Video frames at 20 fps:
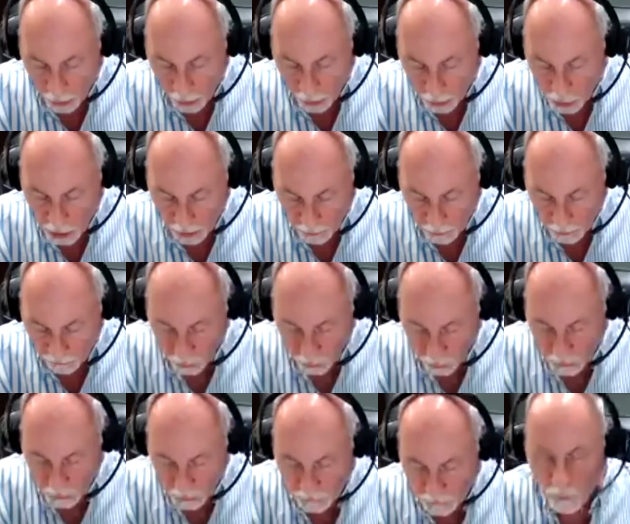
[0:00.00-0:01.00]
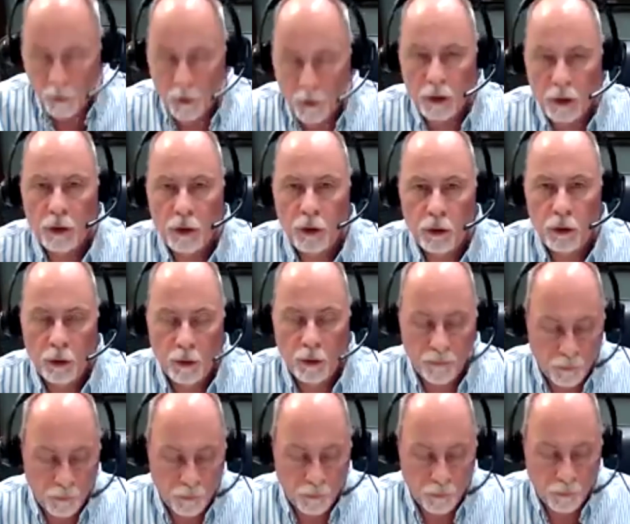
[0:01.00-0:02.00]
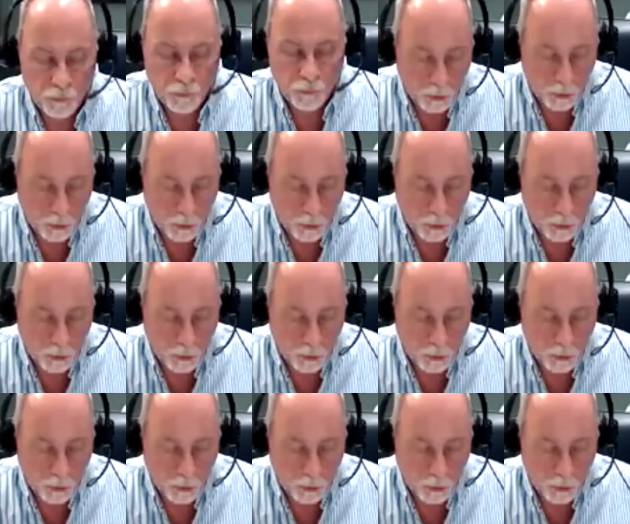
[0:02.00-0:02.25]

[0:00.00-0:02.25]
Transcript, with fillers: chapter 15, verses 42 to